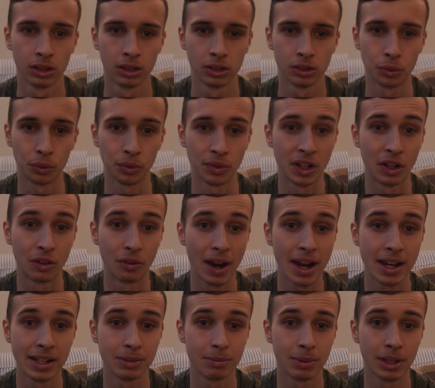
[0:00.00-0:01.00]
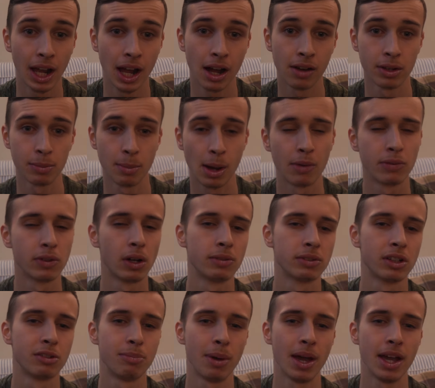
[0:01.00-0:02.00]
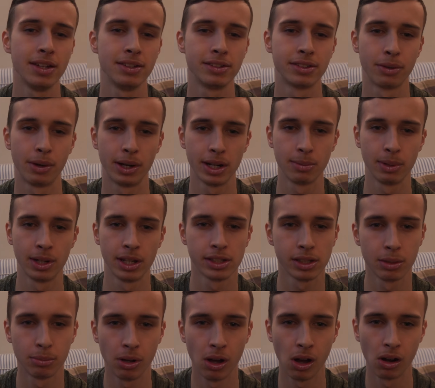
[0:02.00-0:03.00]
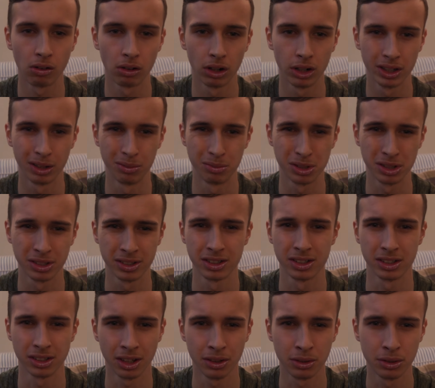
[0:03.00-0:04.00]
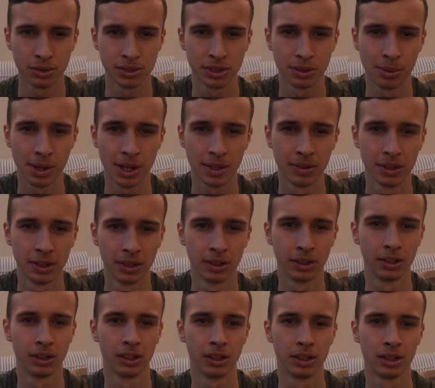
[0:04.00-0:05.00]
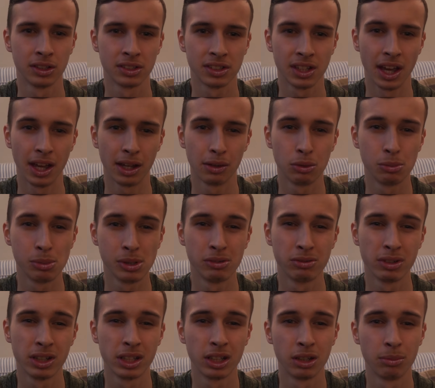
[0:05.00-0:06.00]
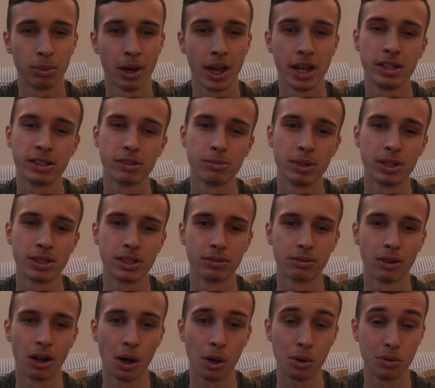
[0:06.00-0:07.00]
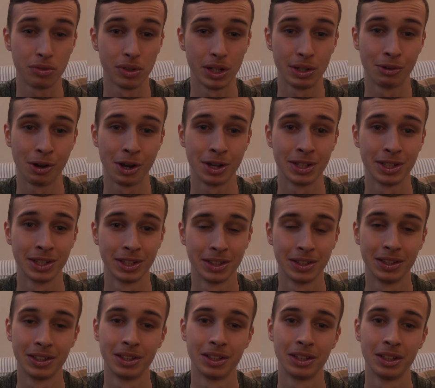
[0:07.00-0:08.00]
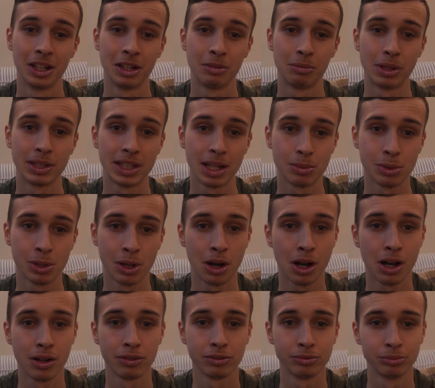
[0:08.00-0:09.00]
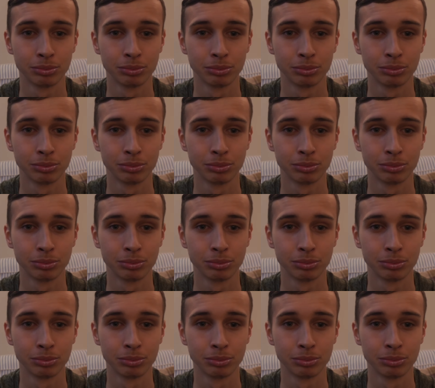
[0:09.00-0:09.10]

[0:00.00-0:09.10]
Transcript: sort of ingrained in me now. The amount of times I've paced 20 minutes at parkrun, I'm just so used to it. So yeah, it will be a really good pace for me to hopefully run my debut half.